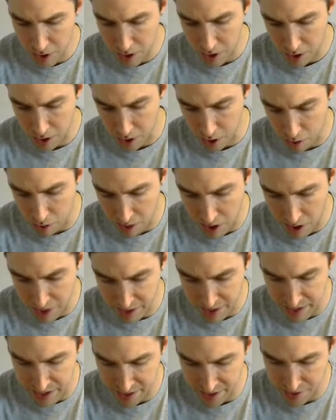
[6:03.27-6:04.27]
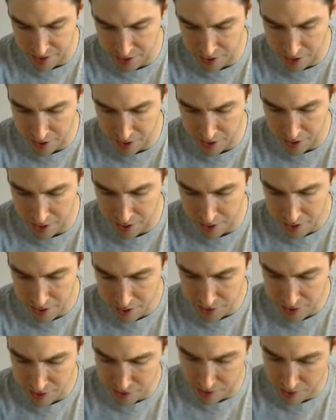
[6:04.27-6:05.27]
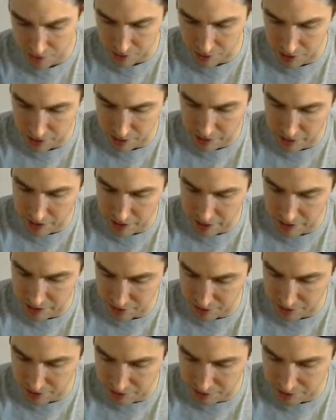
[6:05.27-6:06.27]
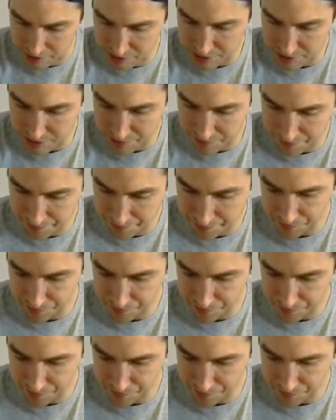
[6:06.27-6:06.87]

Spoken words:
Gohan next turn. So I'm going to go ahead and do this.